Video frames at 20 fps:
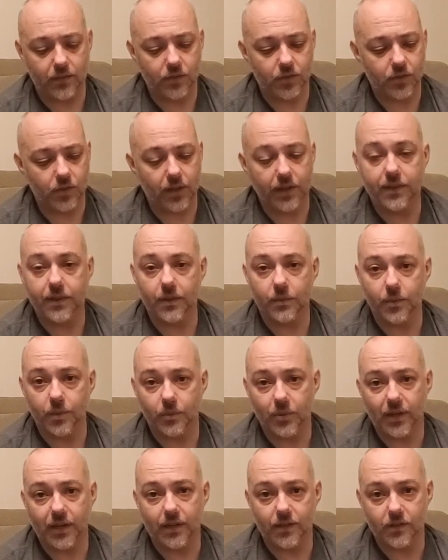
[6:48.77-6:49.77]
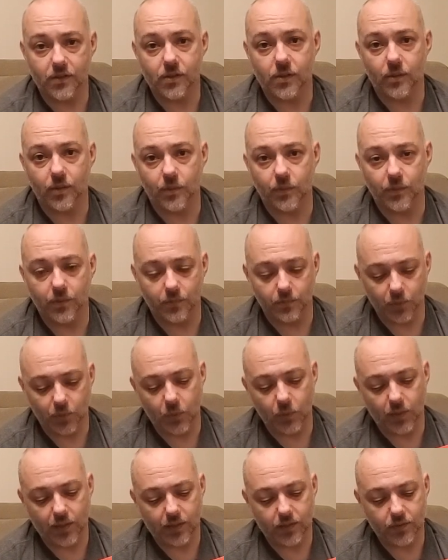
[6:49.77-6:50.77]
And so I think what Brandon's doing with
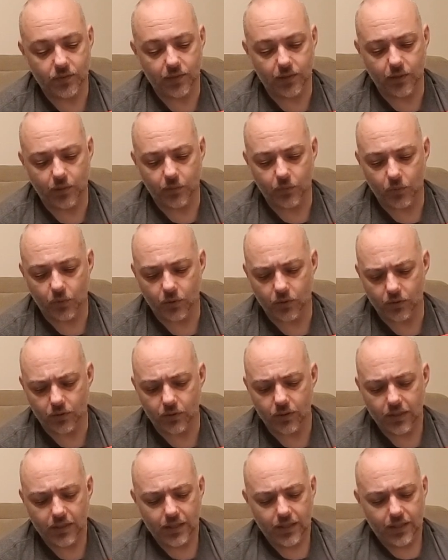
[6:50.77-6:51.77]
Moonray is very important.